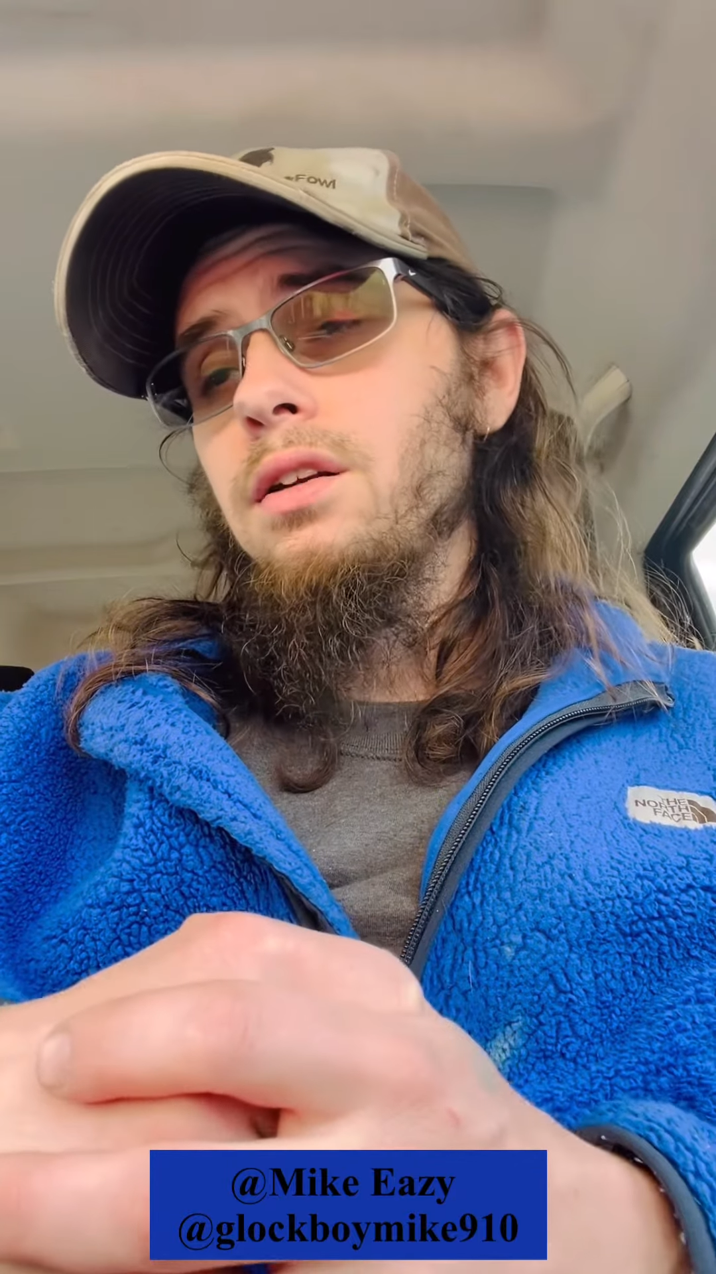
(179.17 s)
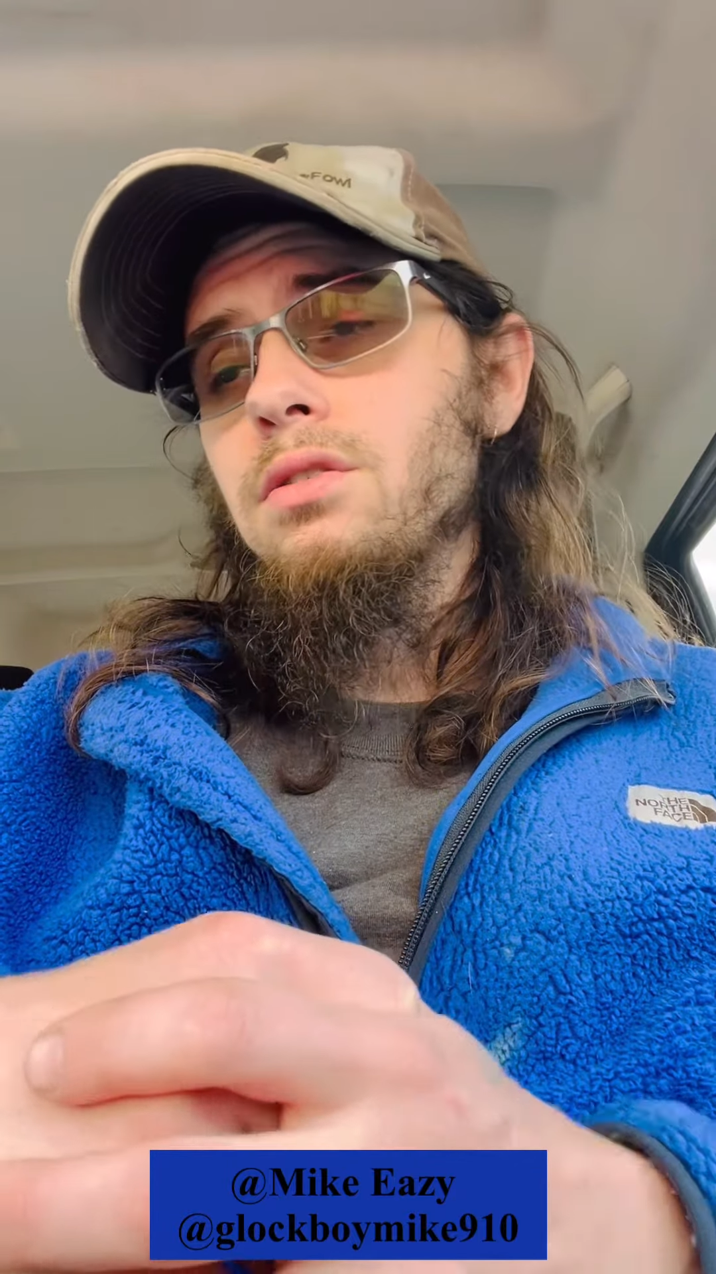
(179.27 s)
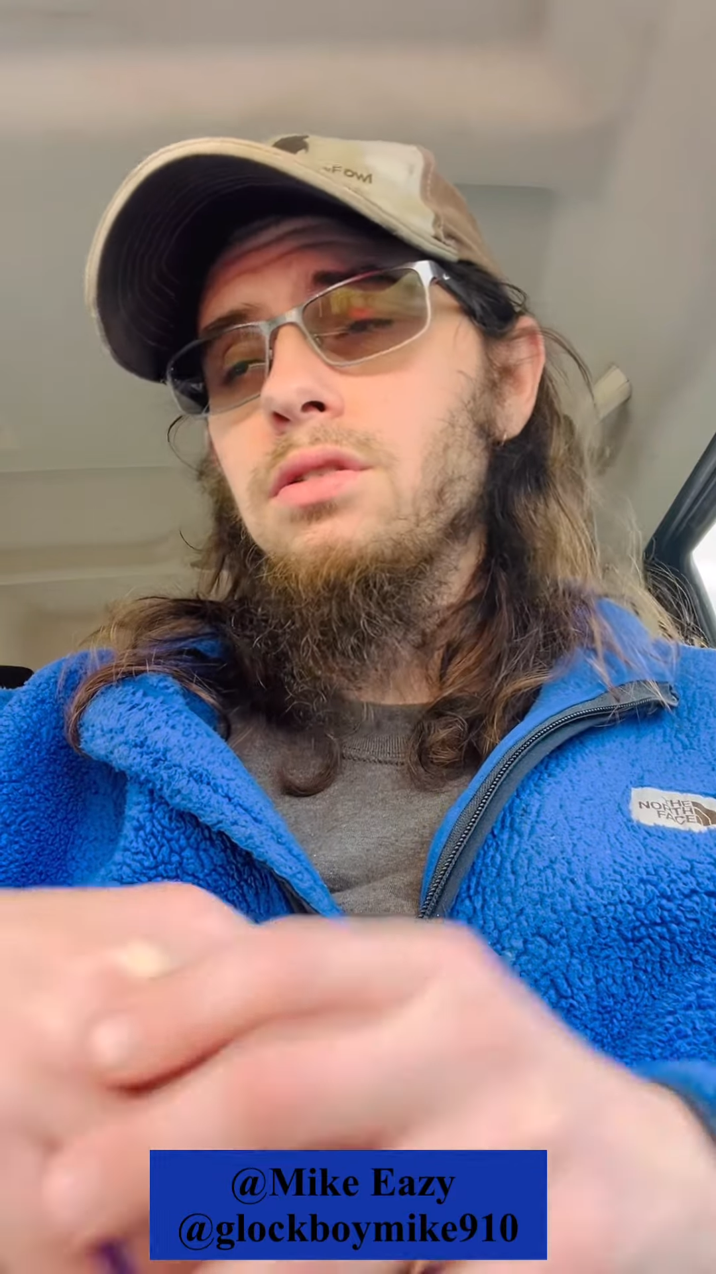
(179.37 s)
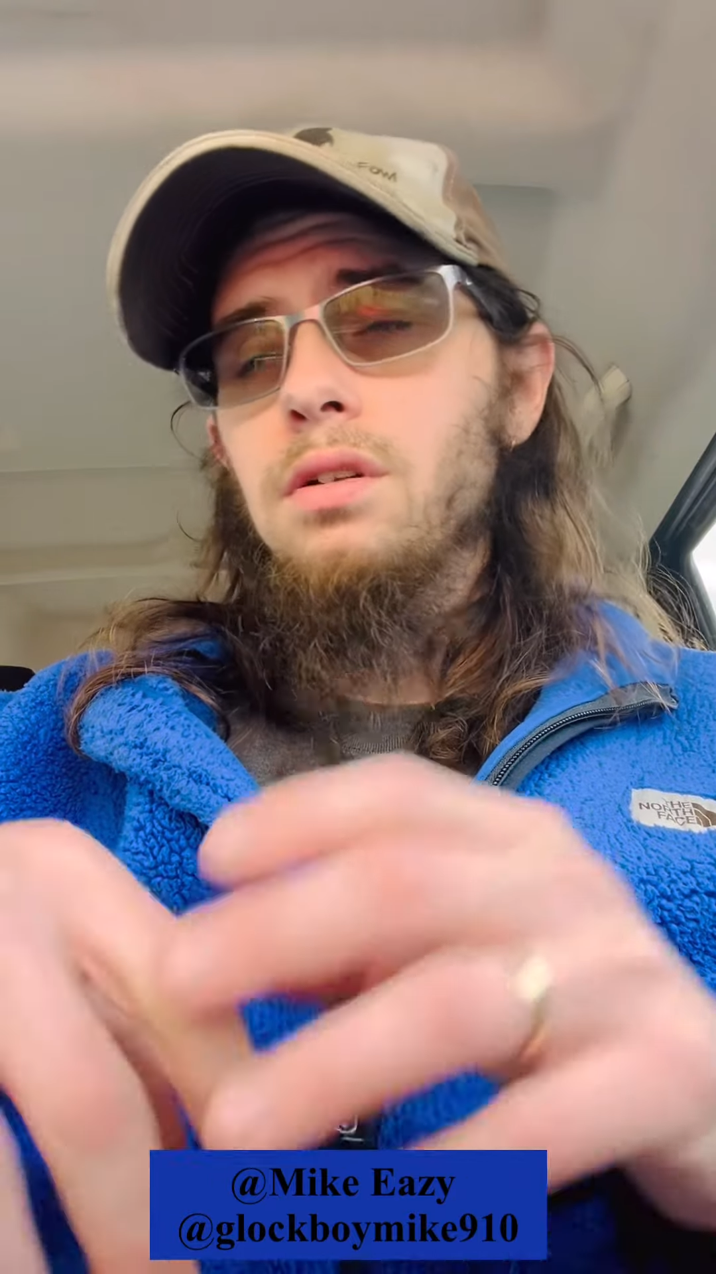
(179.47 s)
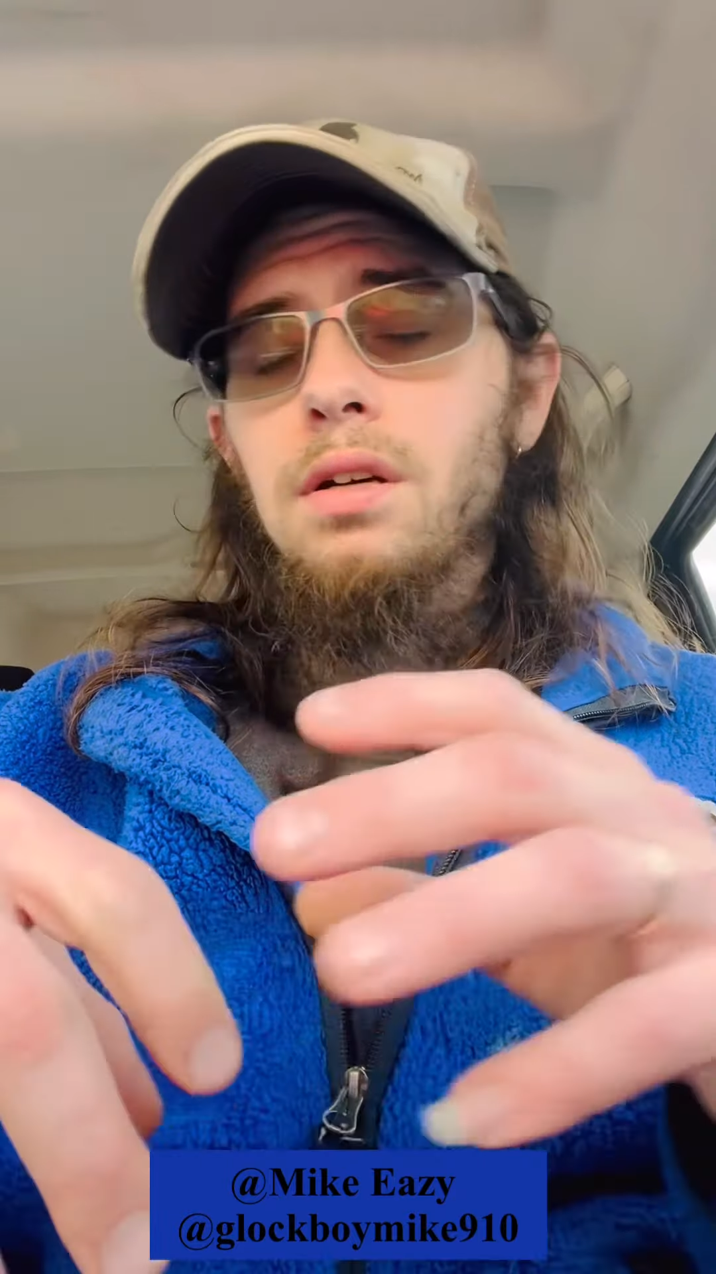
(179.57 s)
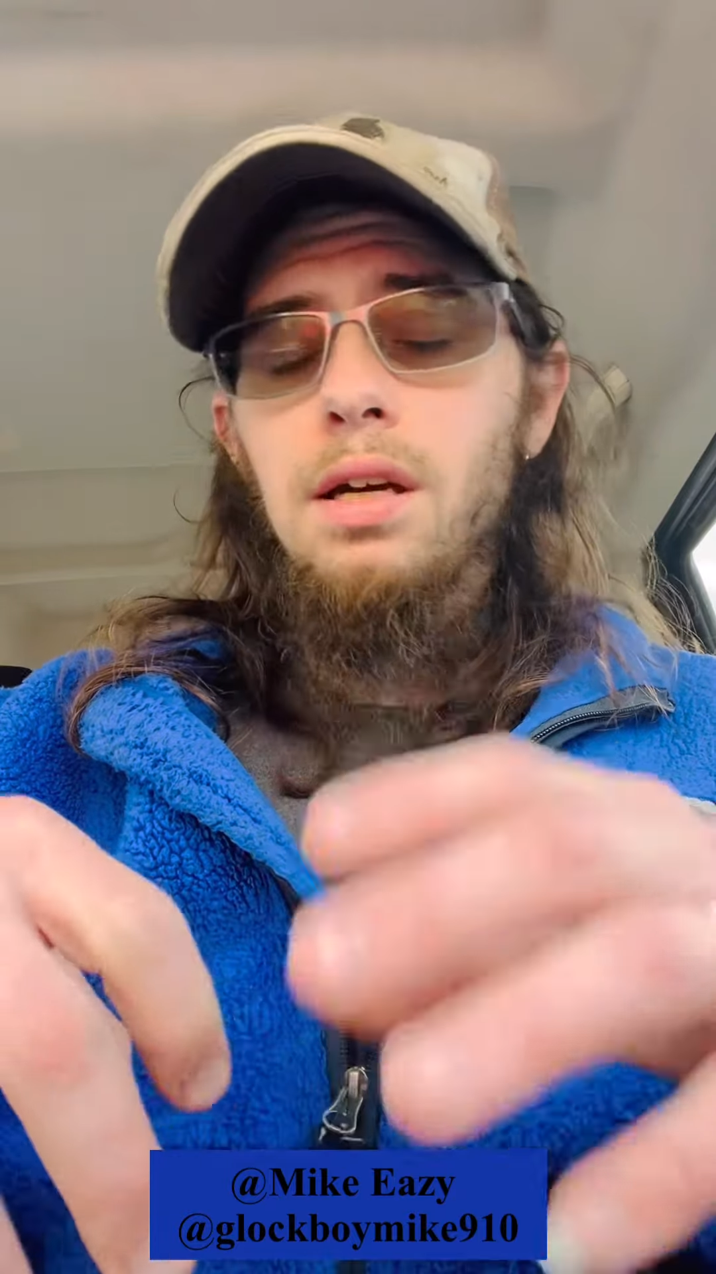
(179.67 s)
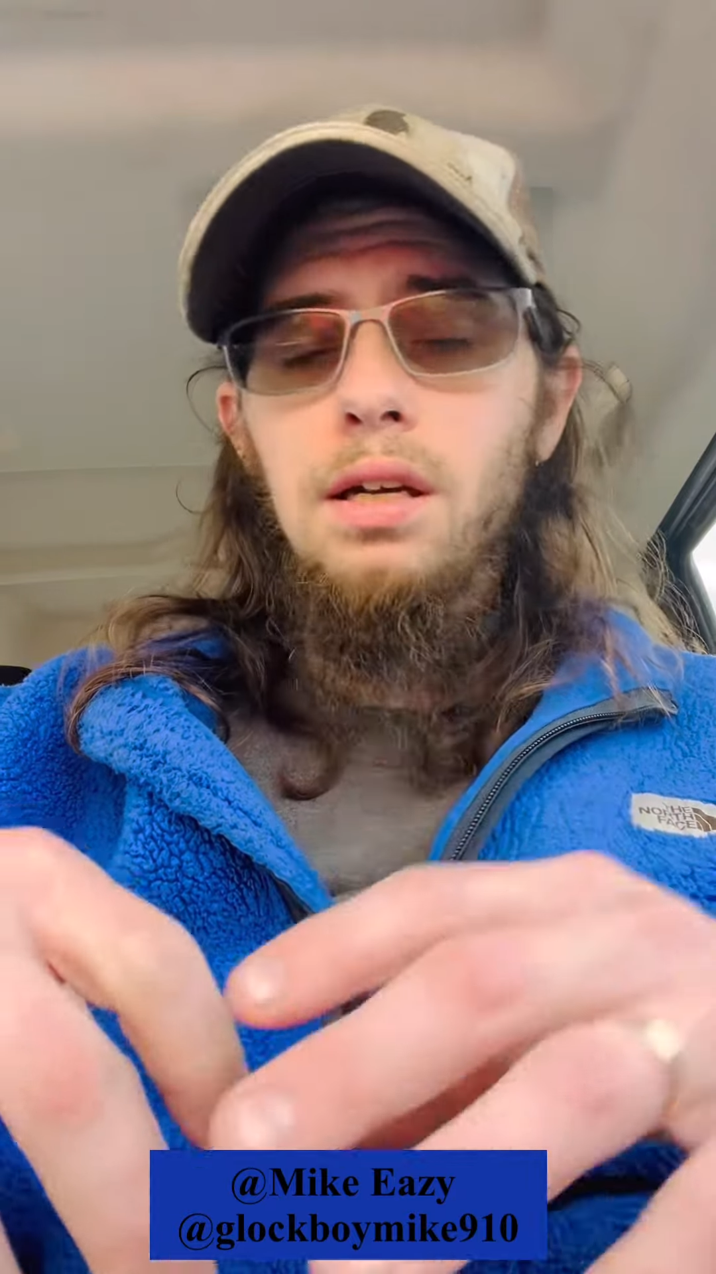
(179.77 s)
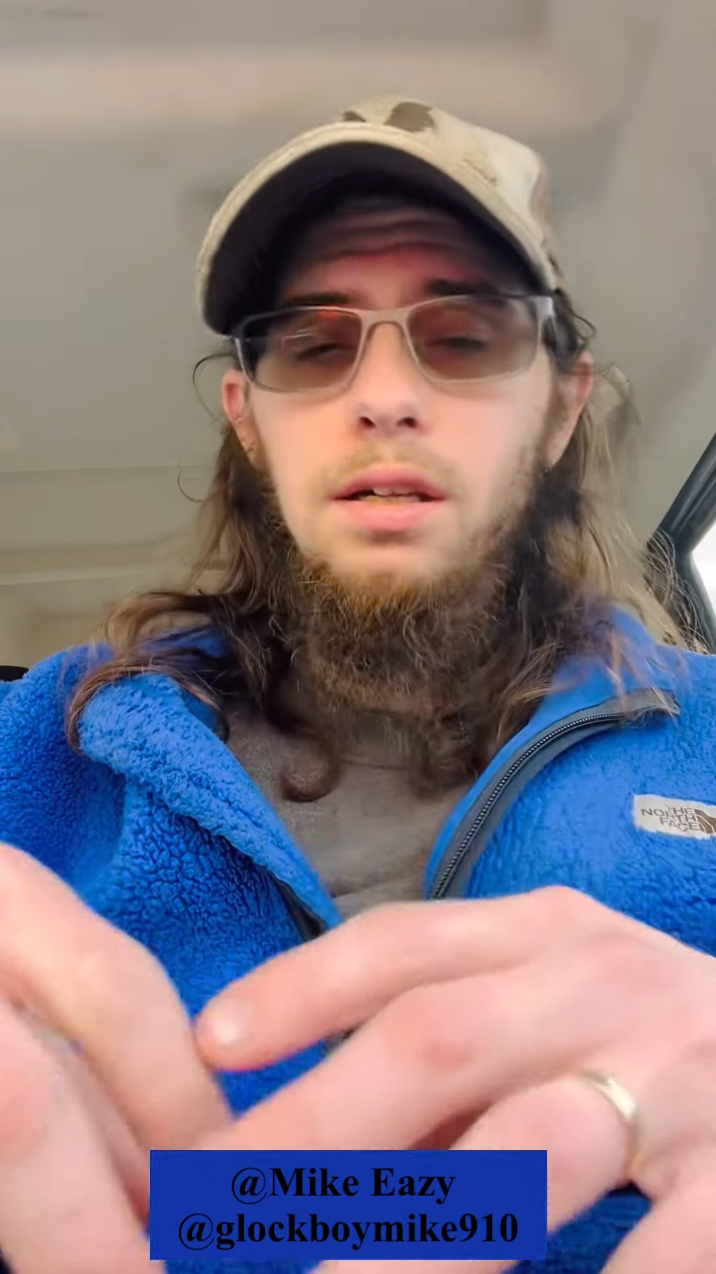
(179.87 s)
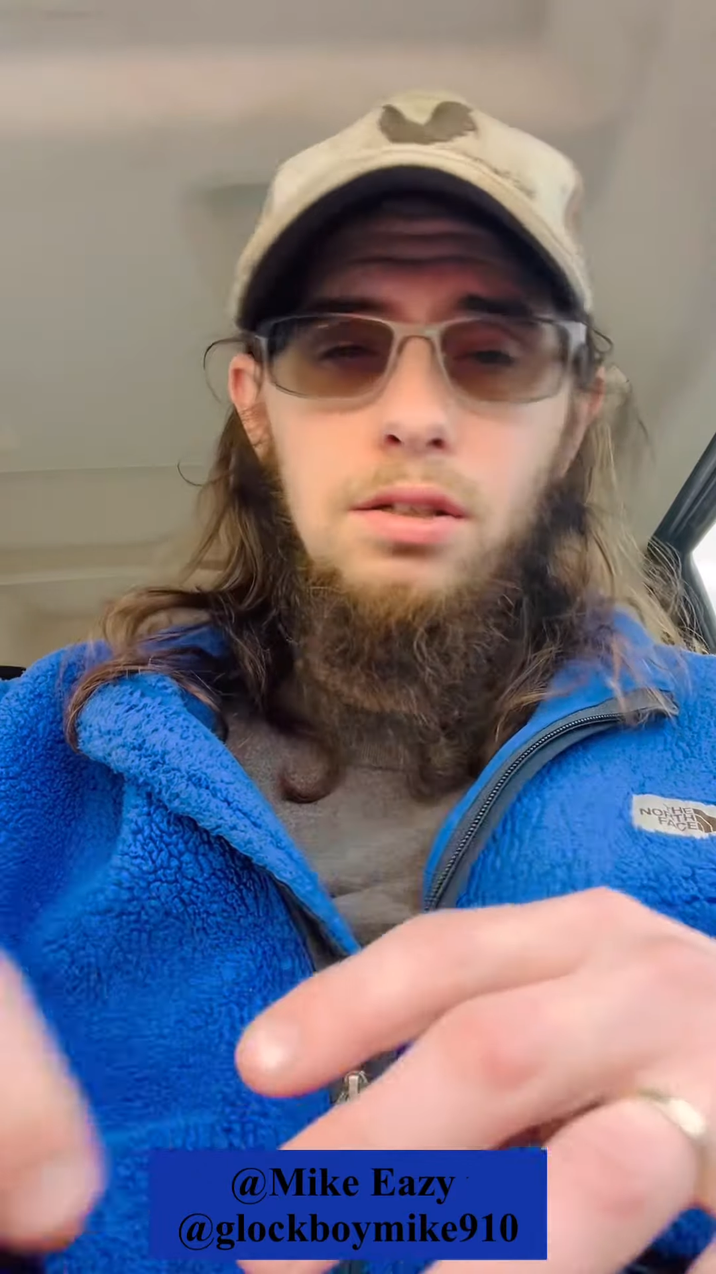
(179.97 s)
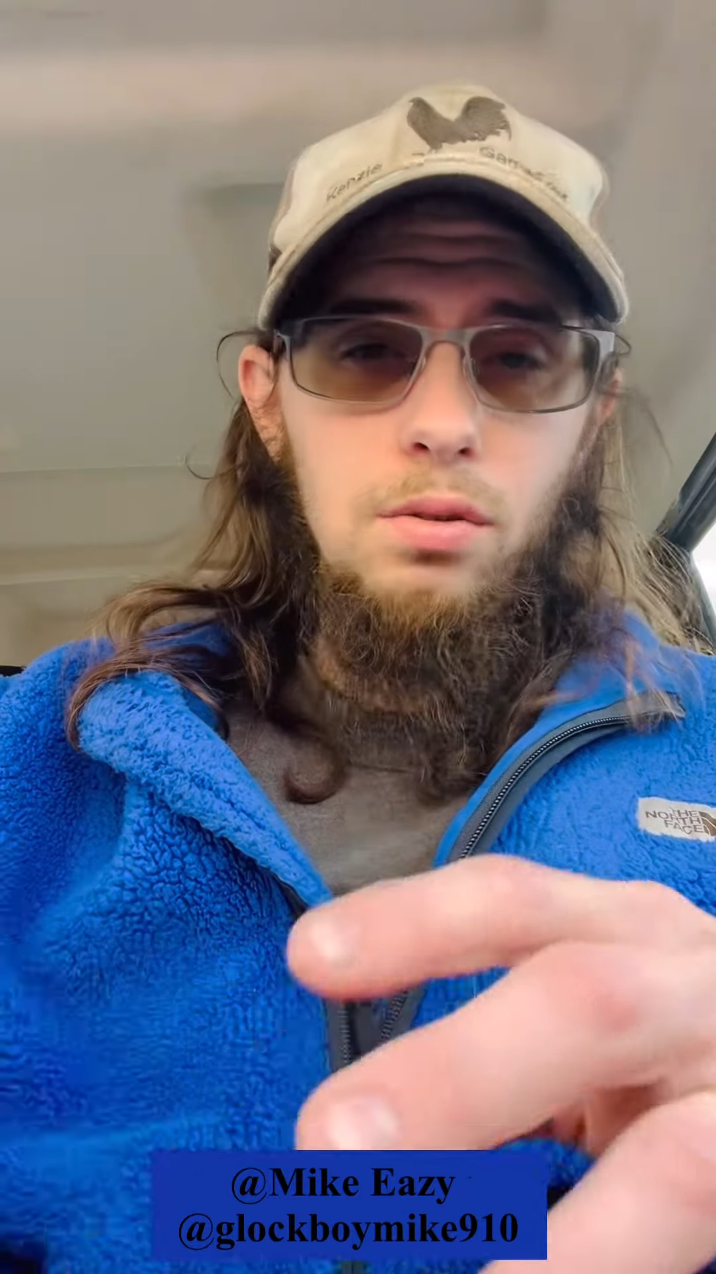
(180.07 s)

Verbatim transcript: your son can't get